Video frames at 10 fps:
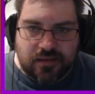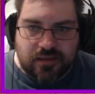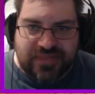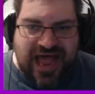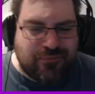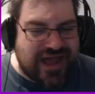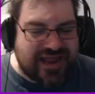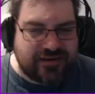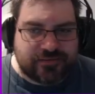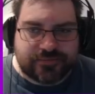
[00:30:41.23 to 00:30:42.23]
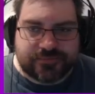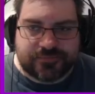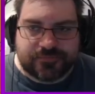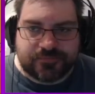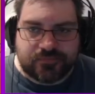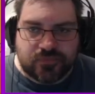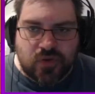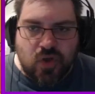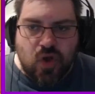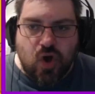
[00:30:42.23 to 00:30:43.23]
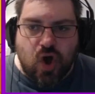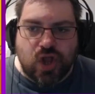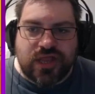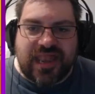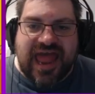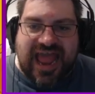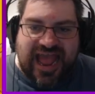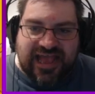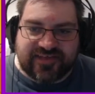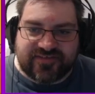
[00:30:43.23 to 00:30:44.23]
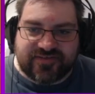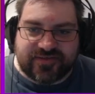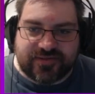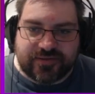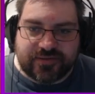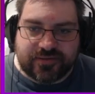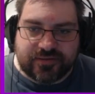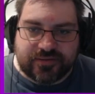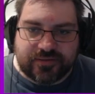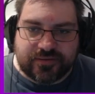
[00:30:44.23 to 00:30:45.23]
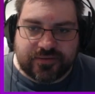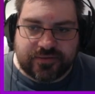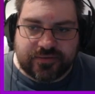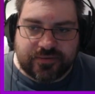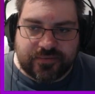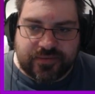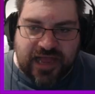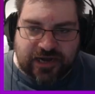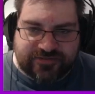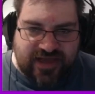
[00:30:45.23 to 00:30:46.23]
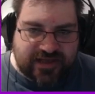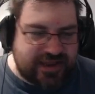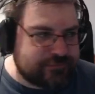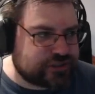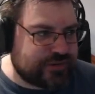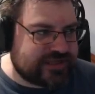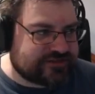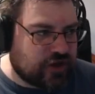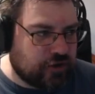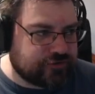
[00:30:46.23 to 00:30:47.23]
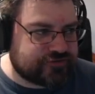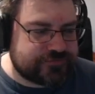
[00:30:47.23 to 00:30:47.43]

that way. Unless... Hang on a sec. Let me see where this goes.